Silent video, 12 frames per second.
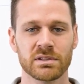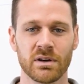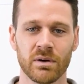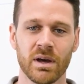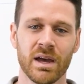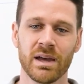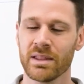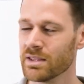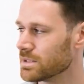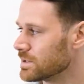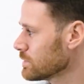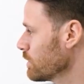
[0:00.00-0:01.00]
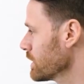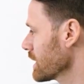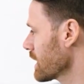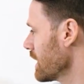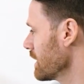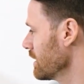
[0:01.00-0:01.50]
So this is one
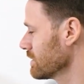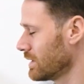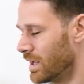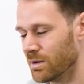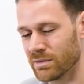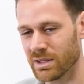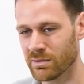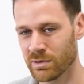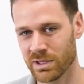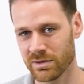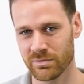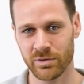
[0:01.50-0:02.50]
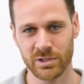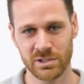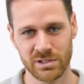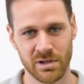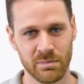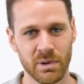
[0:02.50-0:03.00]
that I don't think really
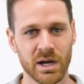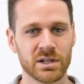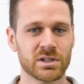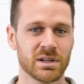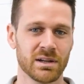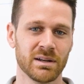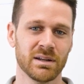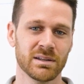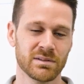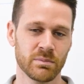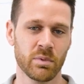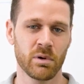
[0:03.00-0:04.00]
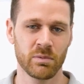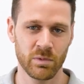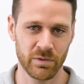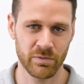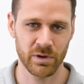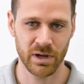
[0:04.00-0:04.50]
infringes on much and is an important
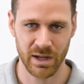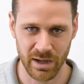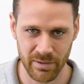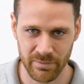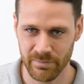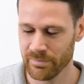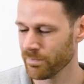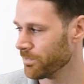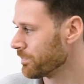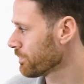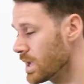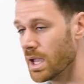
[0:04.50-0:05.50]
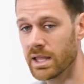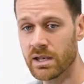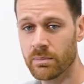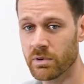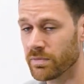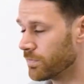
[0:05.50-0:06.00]
one for you to have. And
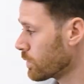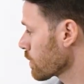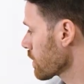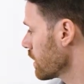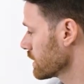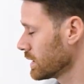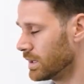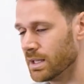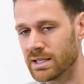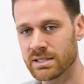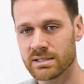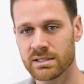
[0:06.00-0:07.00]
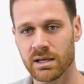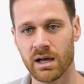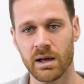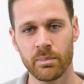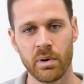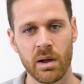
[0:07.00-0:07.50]
number four on the list,
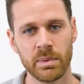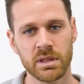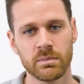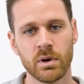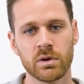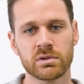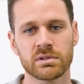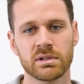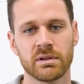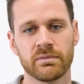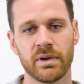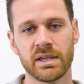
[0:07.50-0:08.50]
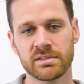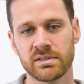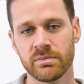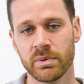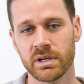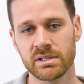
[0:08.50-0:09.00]
probably the most
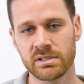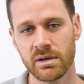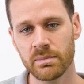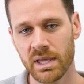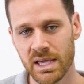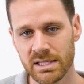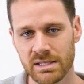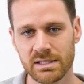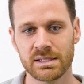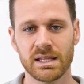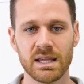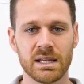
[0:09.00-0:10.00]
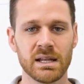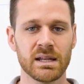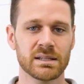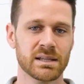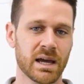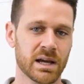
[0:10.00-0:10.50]
invasive, but in some cases needed,
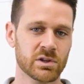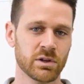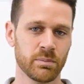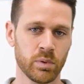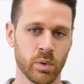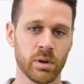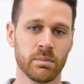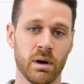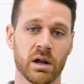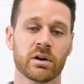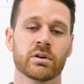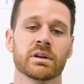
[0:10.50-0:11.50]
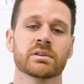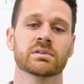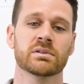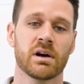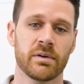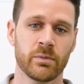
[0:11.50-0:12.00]
is actually employee monitoring
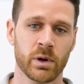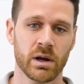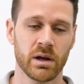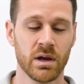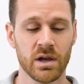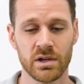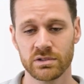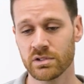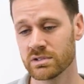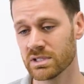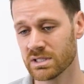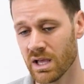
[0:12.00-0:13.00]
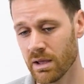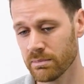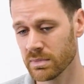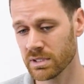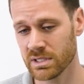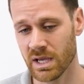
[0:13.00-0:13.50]
software. So there's a
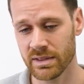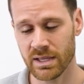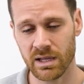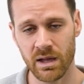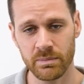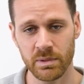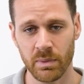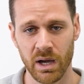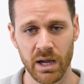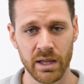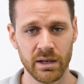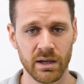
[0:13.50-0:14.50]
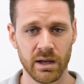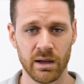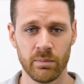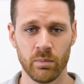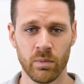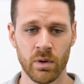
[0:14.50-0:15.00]
ton that come to
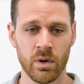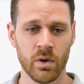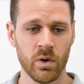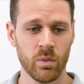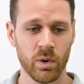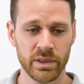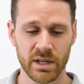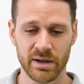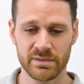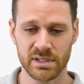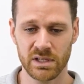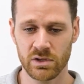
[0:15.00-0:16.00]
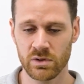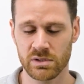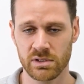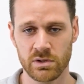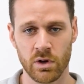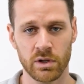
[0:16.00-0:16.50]
mind. One that I've seen
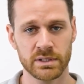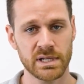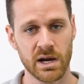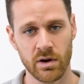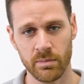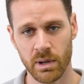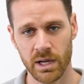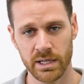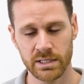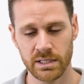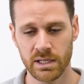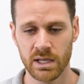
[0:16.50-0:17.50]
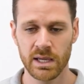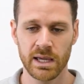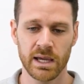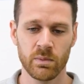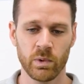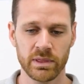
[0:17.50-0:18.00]
used is called Terramind,
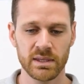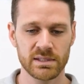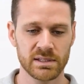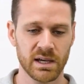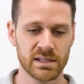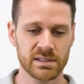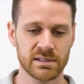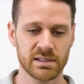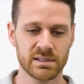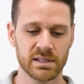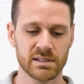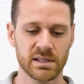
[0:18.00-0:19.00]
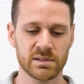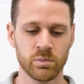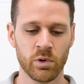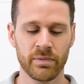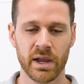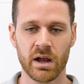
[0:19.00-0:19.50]
and what this does is it's
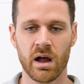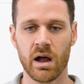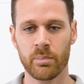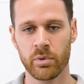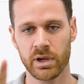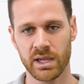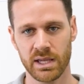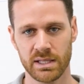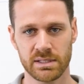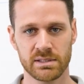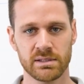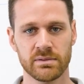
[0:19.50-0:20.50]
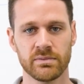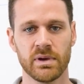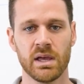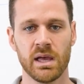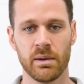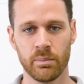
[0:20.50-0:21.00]
more of a
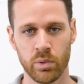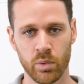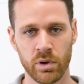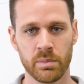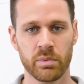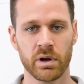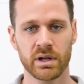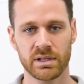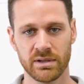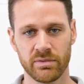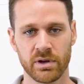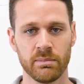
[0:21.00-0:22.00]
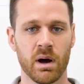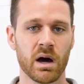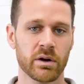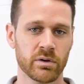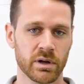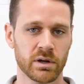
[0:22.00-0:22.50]
comprehensive employee productivity
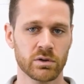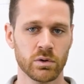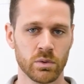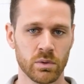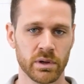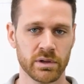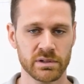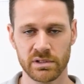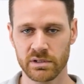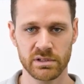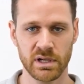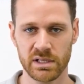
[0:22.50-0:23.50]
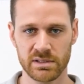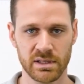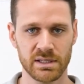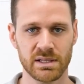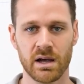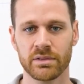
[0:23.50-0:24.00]
monitoring tool, and there's tons of
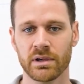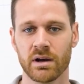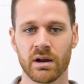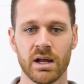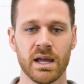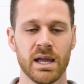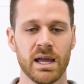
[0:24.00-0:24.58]
these out there.